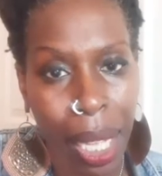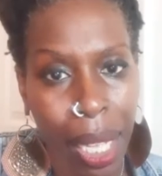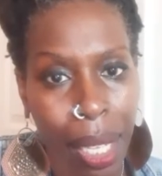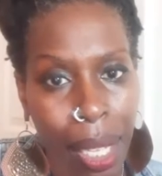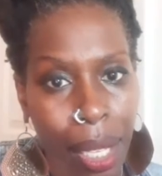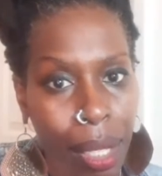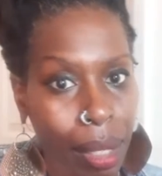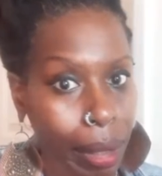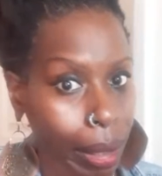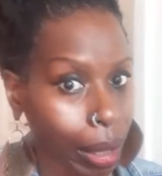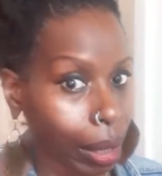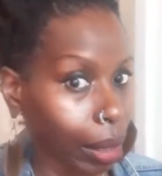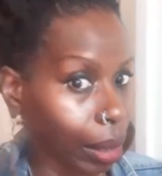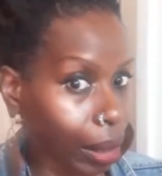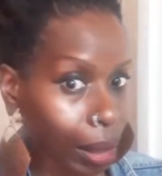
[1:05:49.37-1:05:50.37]
my head.
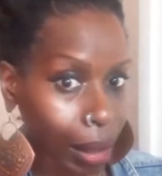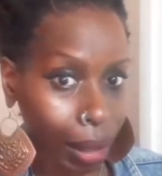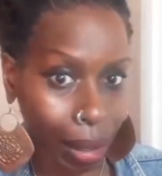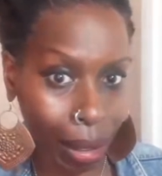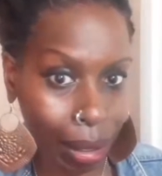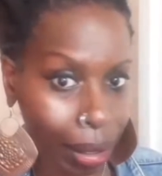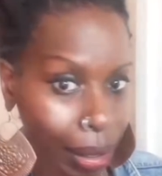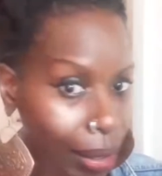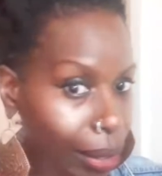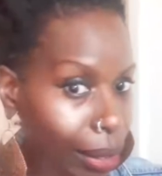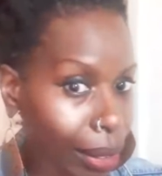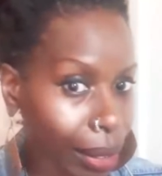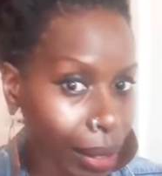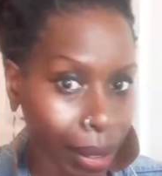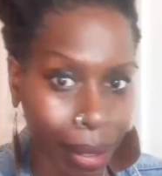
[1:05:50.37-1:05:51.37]

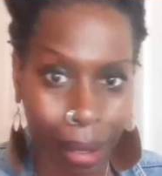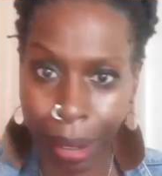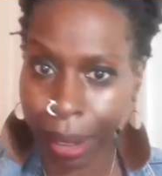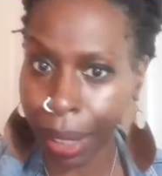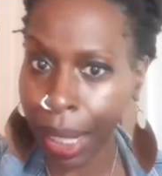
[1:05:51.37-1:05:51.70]
Ooh.